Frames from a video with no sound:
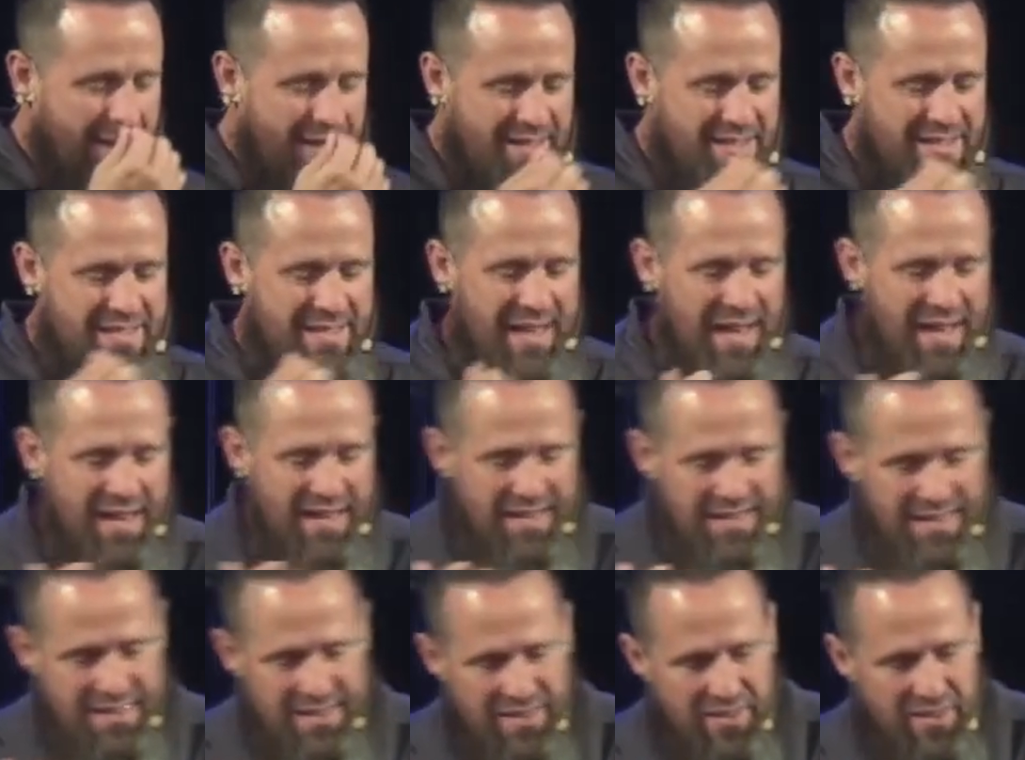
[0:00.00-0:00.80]
and he's
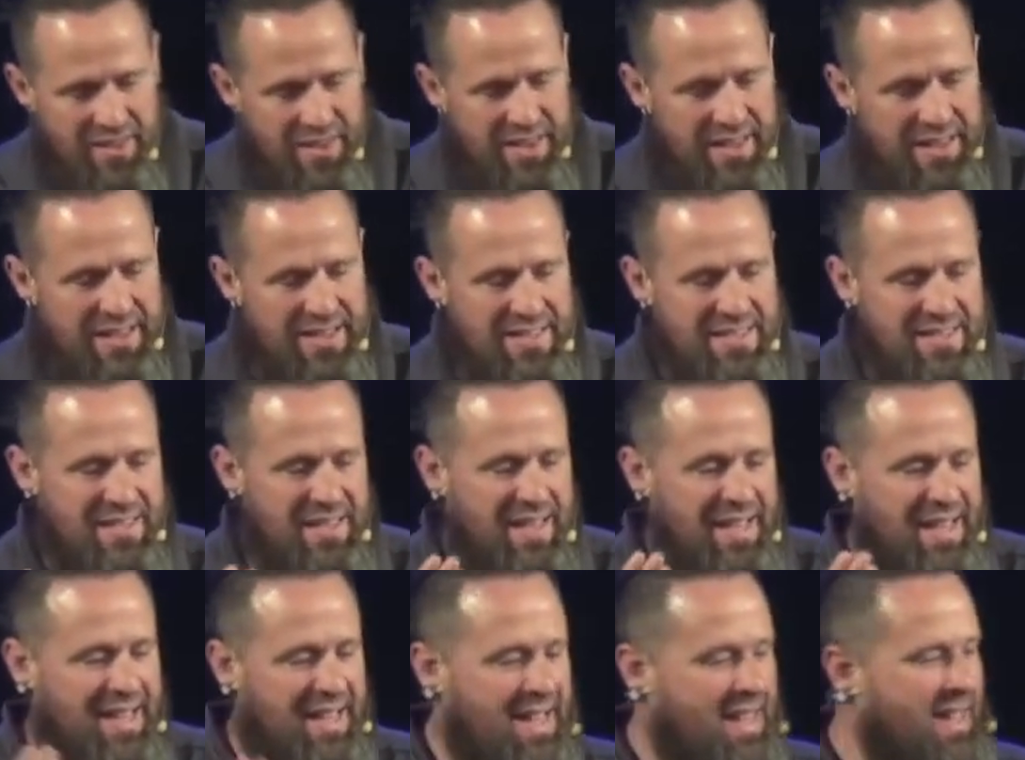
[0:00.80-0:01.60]
saying
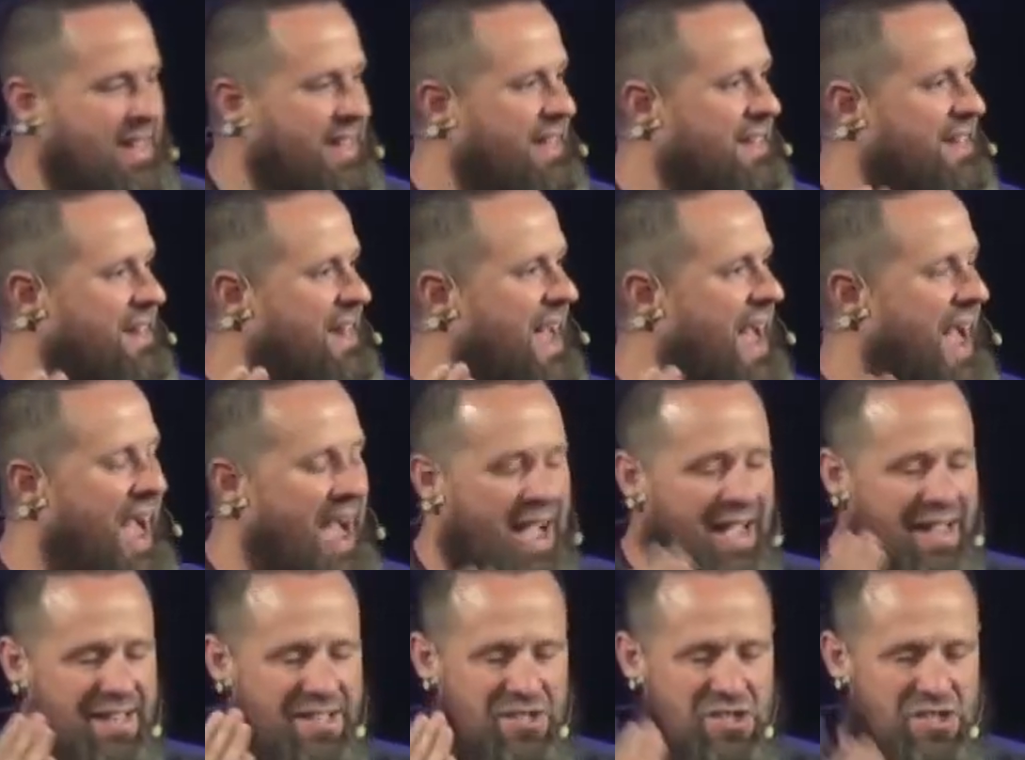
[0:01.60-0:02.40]
this
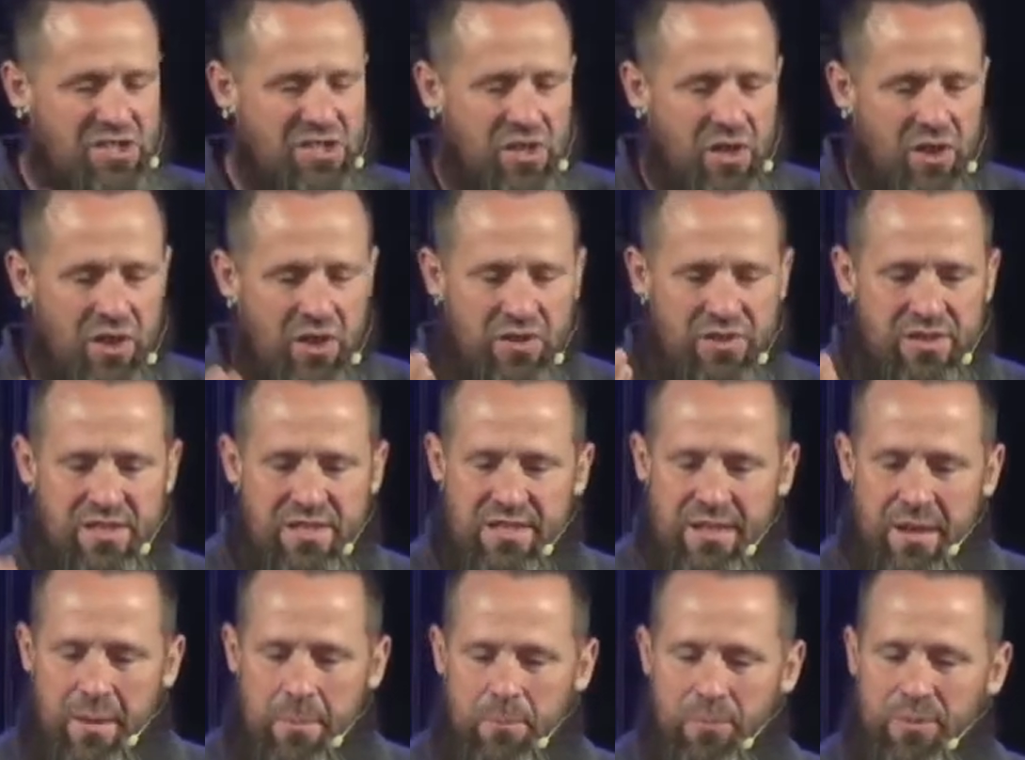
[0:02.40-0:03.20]
again, I
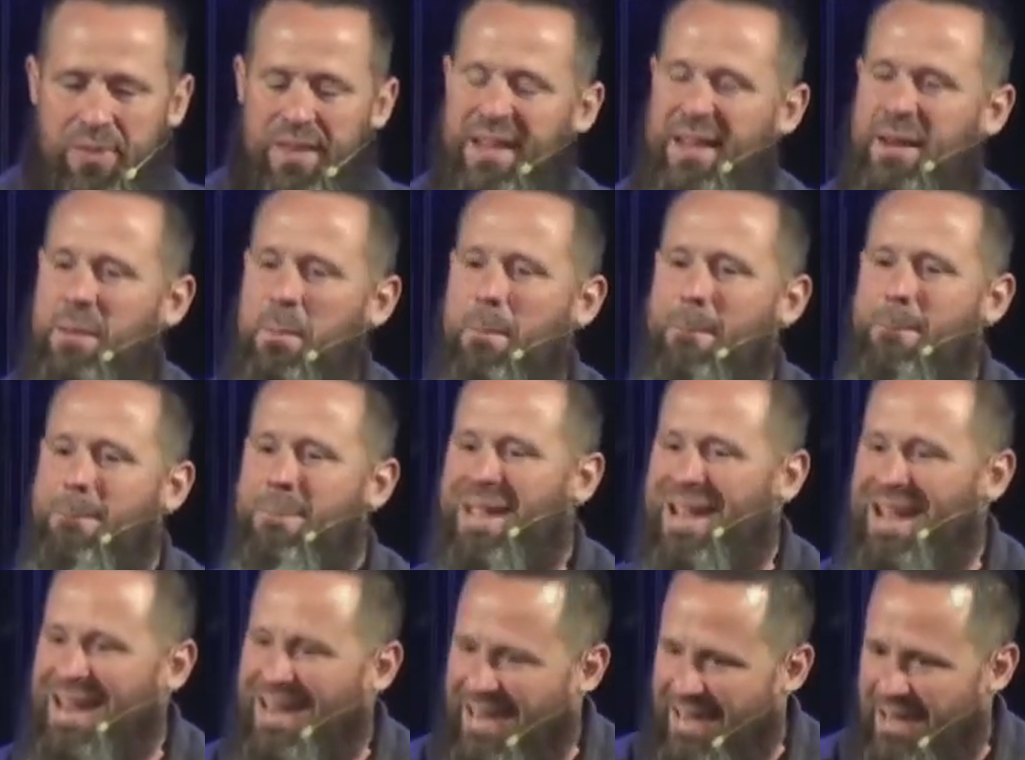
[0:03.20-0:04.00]
saw
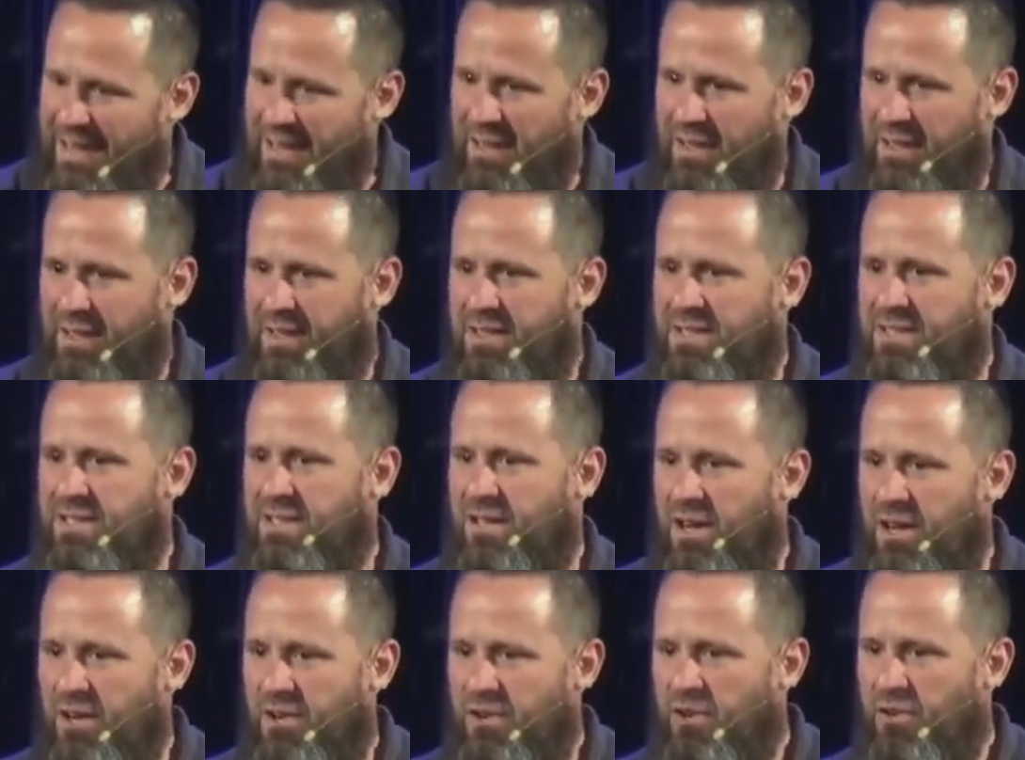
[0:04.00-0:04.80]
something
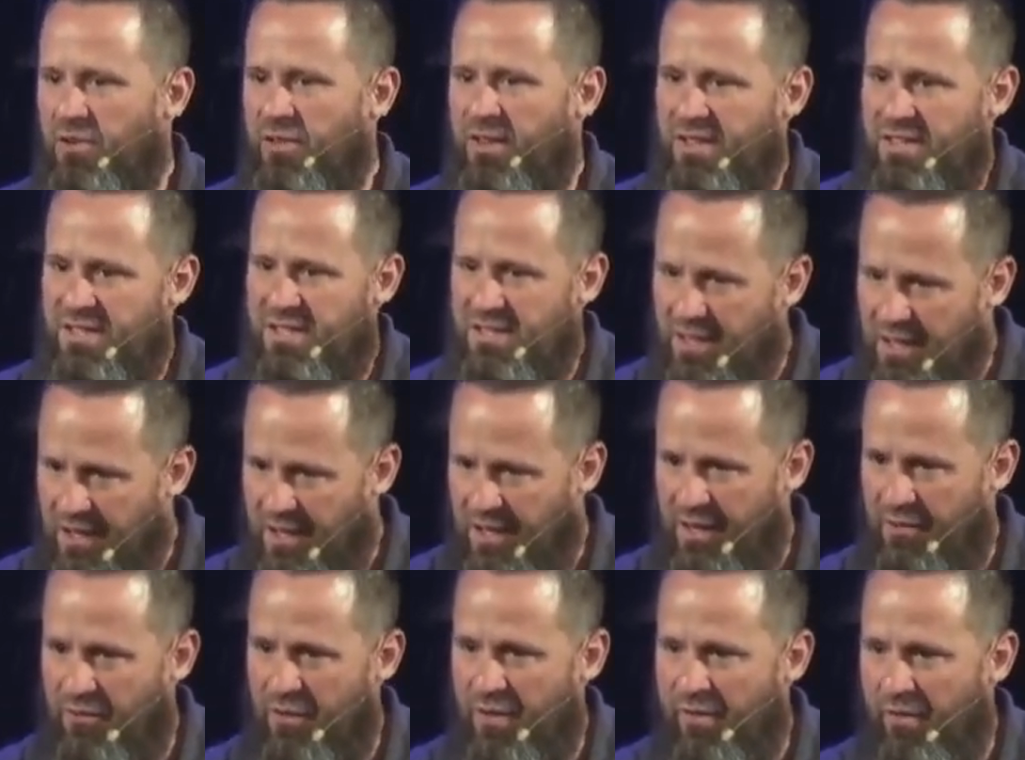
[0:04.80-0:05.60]
meaningless under the
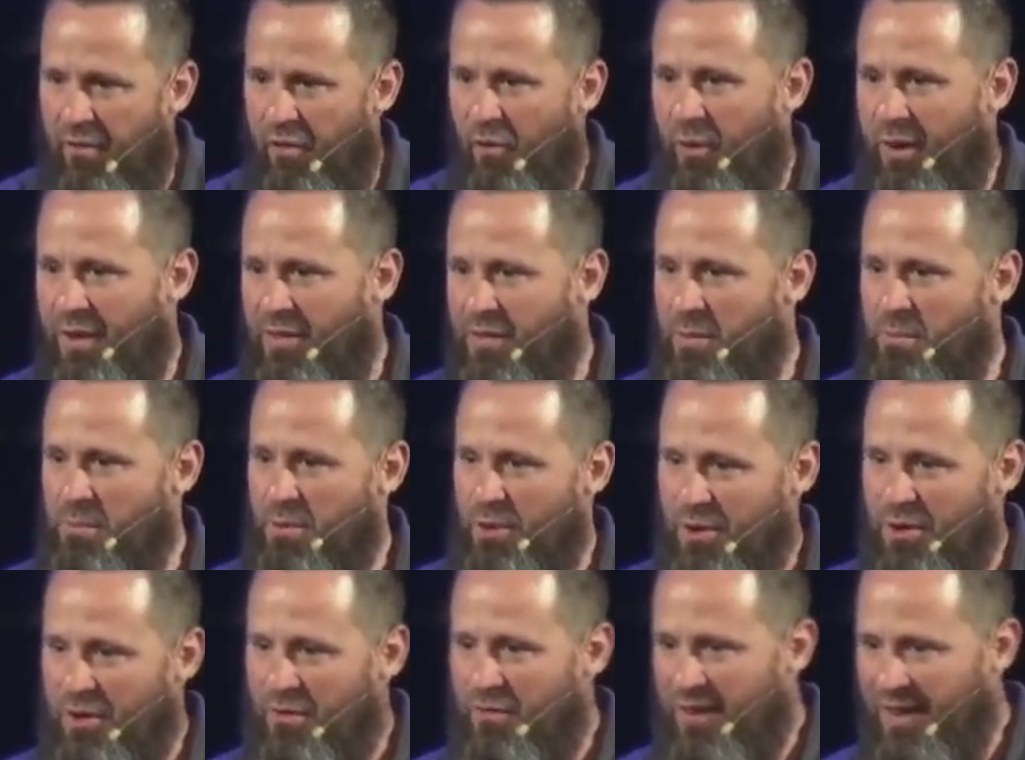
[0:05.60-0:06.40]
sun. If you ever
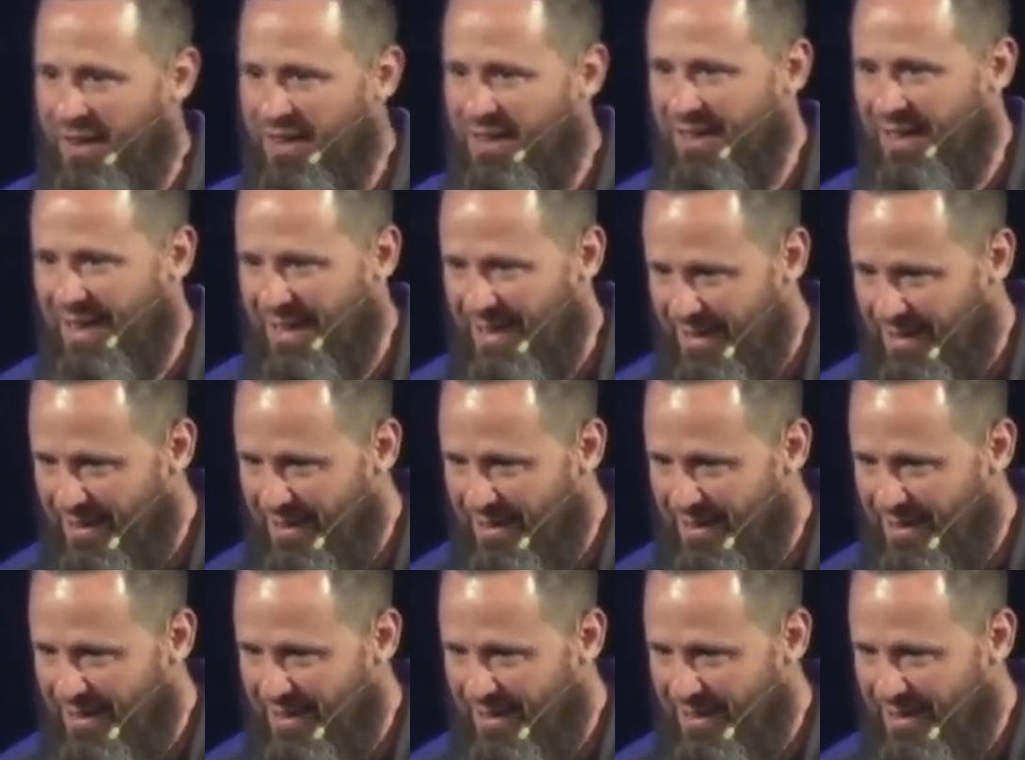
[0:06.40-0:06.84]
read the book of